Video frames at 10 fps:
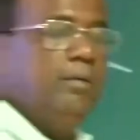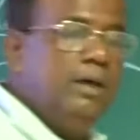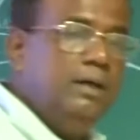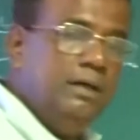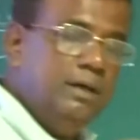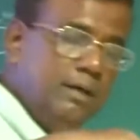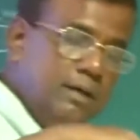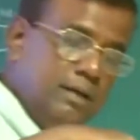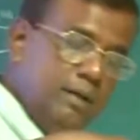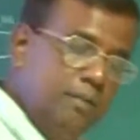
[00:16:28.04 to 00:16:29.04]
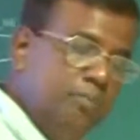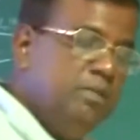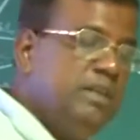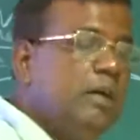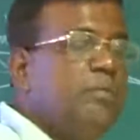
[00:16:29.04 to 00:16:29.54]
a
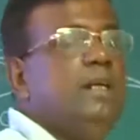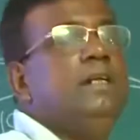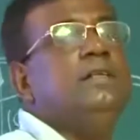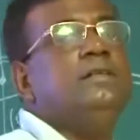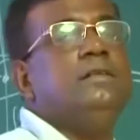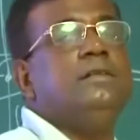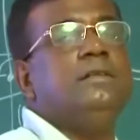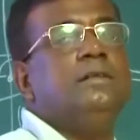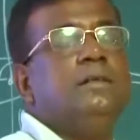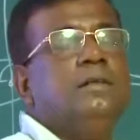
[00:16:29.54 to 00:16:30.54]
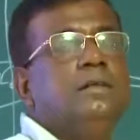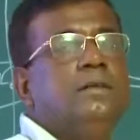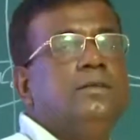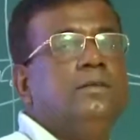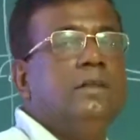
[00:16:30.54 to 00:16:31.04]
pitch-up tendencies.
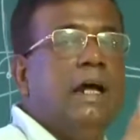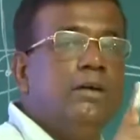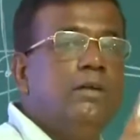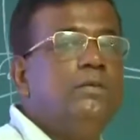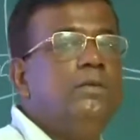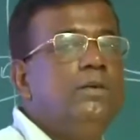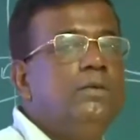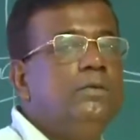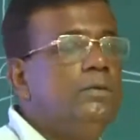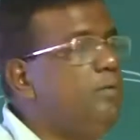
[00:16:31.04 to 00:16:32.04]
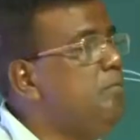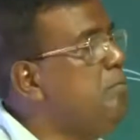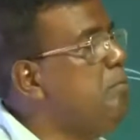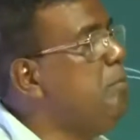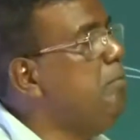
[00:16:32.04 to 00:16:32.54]
So that also need to
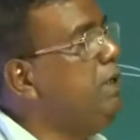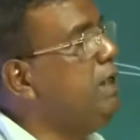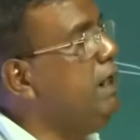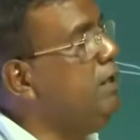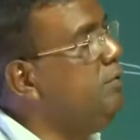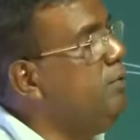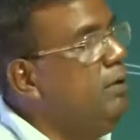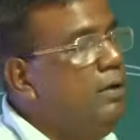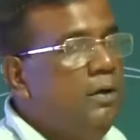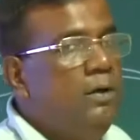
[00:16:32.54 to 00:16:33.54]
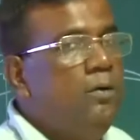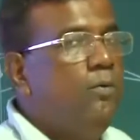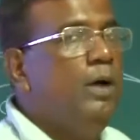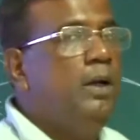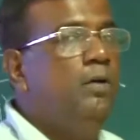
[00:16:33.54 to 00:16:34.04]
be careful
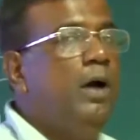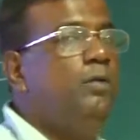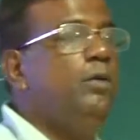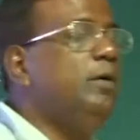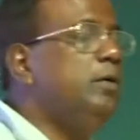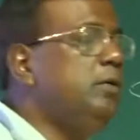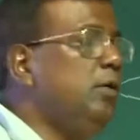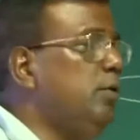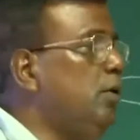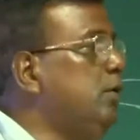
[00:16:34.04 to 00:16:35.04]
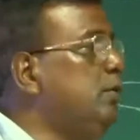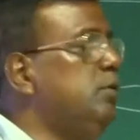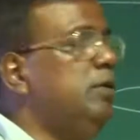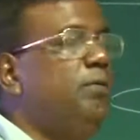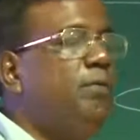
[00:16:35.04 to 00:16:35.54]
when you are going to
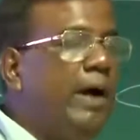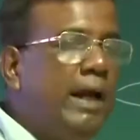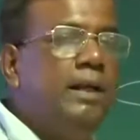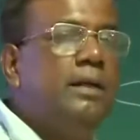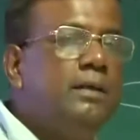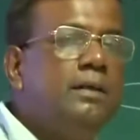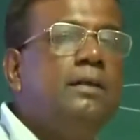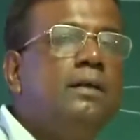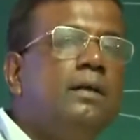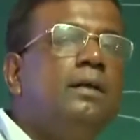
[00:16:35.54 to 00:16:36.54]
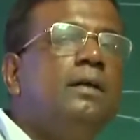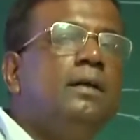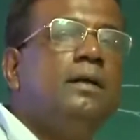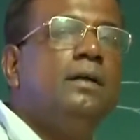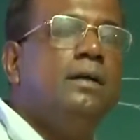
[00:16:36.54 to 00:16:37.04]
do the finer
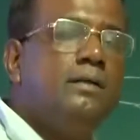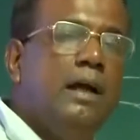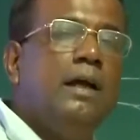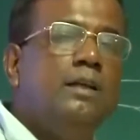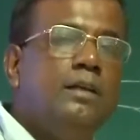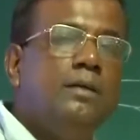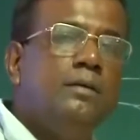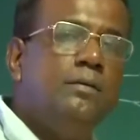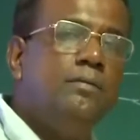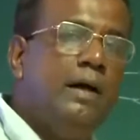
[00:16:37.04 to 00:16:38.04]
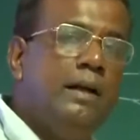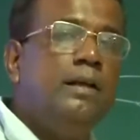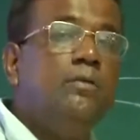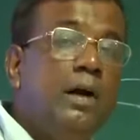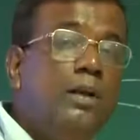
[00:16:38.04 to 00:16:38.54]
design,
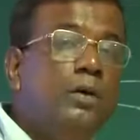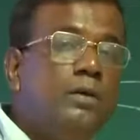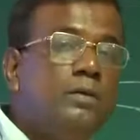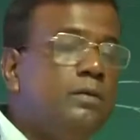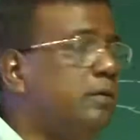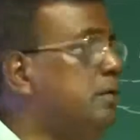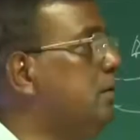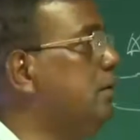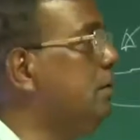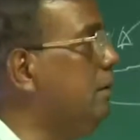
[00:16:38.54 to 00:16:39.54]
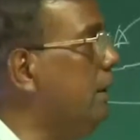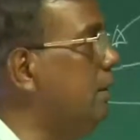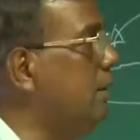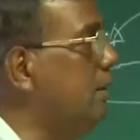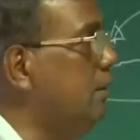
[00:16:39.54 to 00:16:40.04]
finer evaluation. Right?
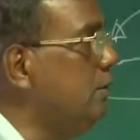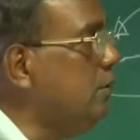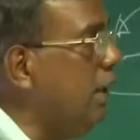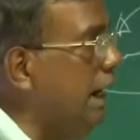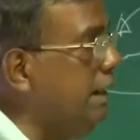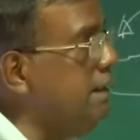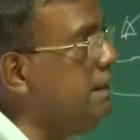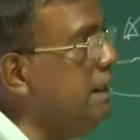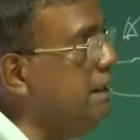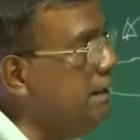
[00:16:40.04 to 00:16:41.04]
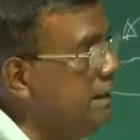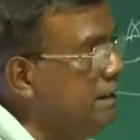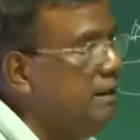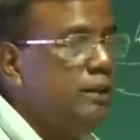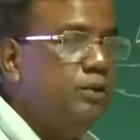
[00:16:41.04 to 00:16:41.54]
So at this stage,
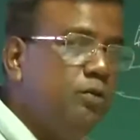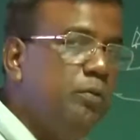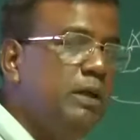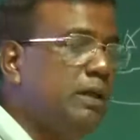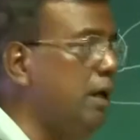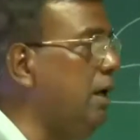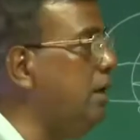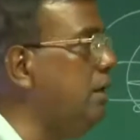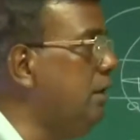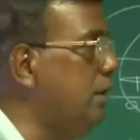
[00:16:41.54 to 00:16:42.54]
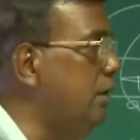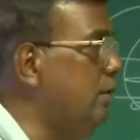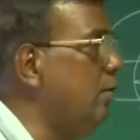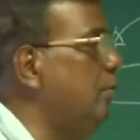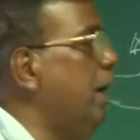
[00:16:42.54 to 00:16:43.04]
this thing should be clear in
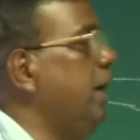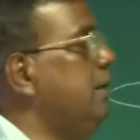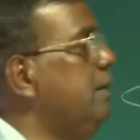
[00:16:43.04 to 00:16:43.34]
your mind.